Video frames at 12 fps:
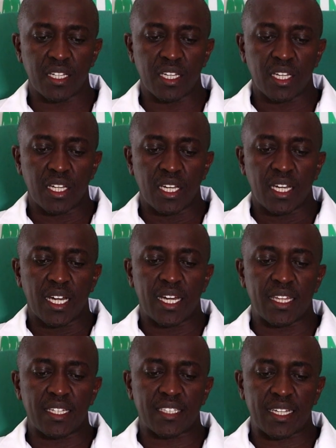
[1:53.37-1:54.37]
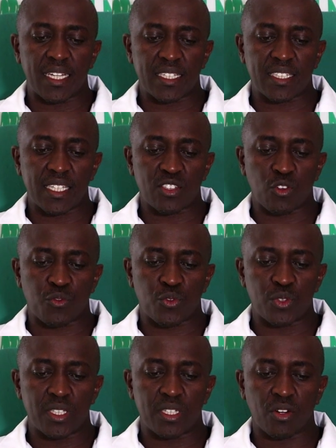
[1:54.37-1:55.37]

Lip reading: there is an excess of fluid